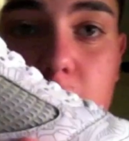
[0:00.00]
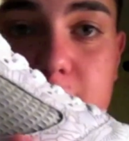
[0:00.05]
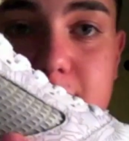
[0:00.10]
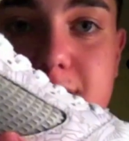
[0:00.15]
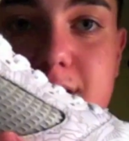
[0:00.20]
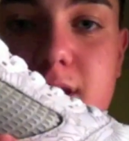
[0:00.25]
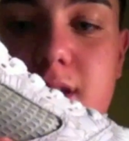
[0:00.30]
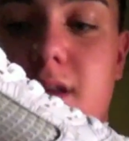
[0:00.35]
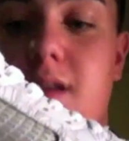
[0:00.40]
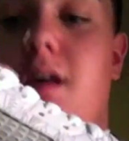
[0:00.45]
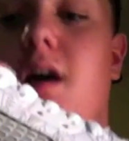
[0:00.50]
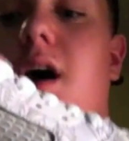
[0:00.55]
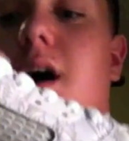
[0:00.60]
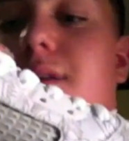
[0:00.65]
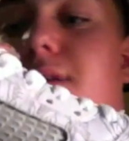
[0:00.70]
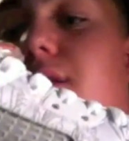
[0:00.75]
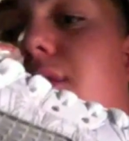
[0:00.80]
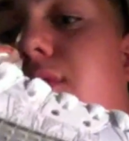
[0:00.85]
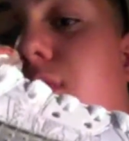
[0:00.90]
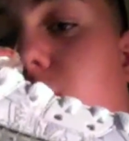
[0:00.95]
icy,
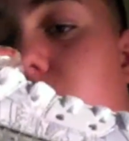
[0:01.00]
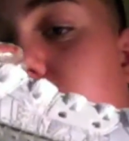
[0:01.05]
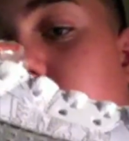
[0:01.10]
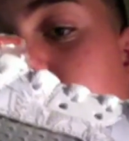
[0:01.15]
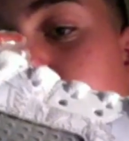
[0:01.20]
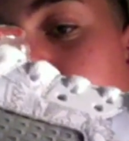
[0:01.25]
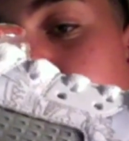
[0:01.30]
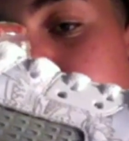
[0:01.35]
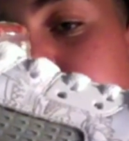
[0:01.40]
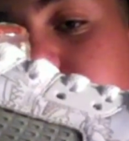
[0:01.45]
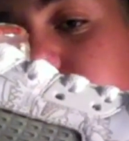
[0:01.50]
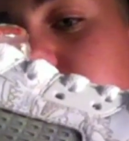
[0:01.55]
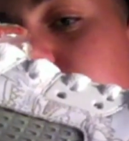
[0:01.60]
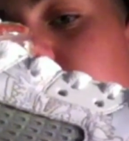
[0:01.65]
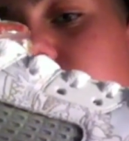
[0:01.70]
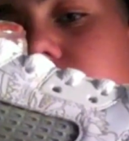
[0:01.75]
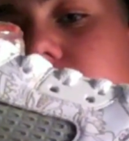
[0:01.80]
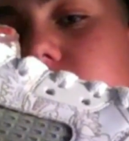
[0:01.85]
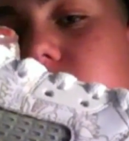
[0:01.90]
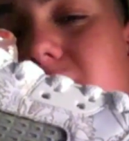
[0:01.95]
they're formerly
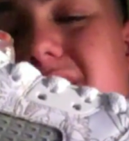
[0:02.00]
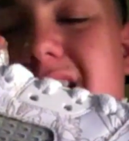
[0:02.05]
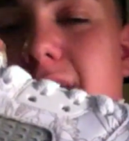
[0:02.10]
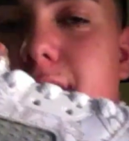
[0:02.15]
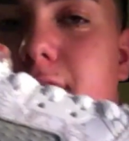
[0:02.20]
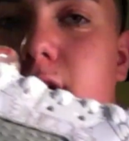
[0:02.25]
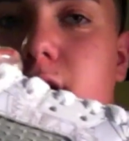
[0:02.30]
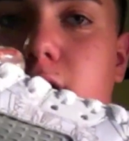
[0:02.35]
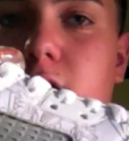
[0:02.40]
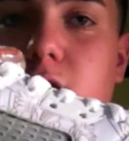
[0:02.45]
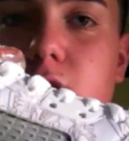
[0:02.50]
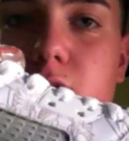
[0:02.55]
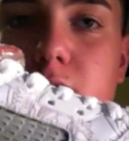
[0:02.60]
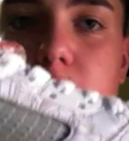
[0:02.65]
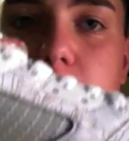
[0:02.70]
icy, but now they're a little